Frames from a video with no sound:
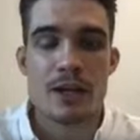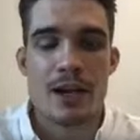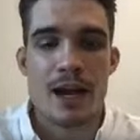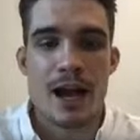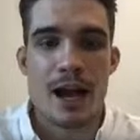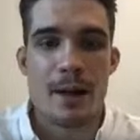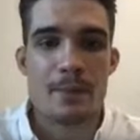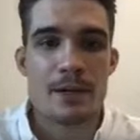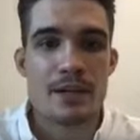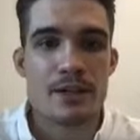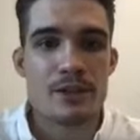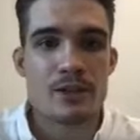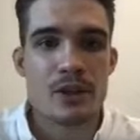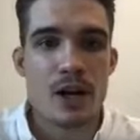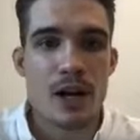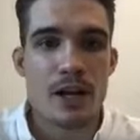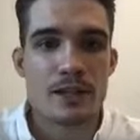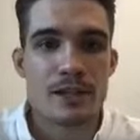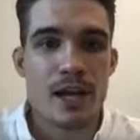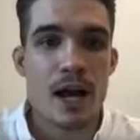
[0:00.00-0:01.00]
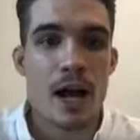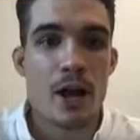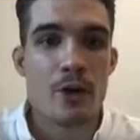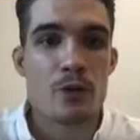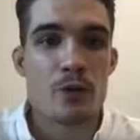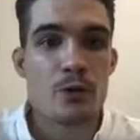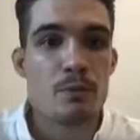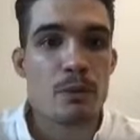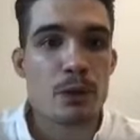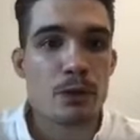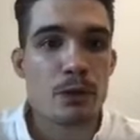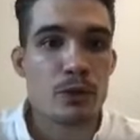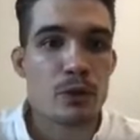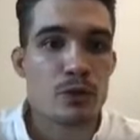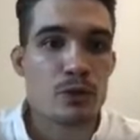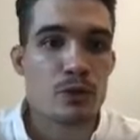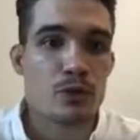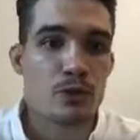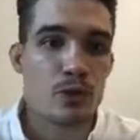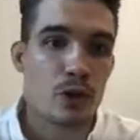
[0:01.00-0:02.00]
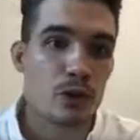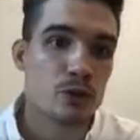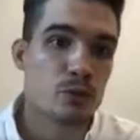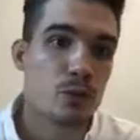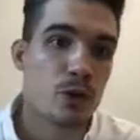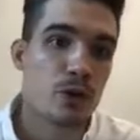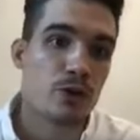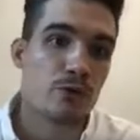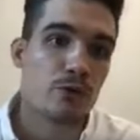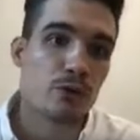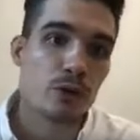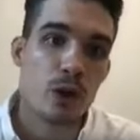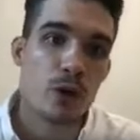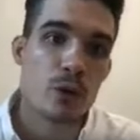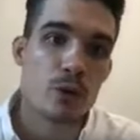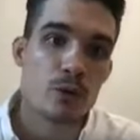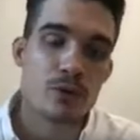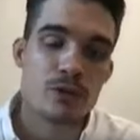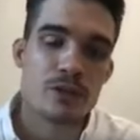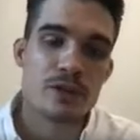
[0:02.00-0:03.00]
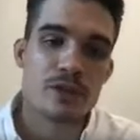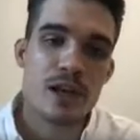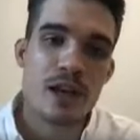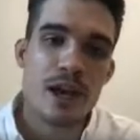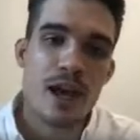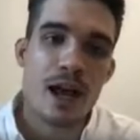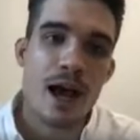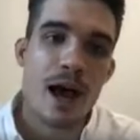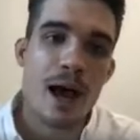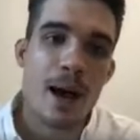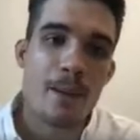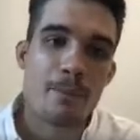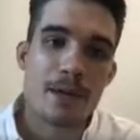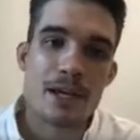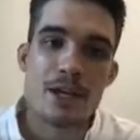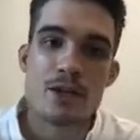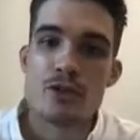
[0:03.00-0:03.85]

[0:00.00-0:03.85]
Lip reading: And he signs $100 million worth of loans in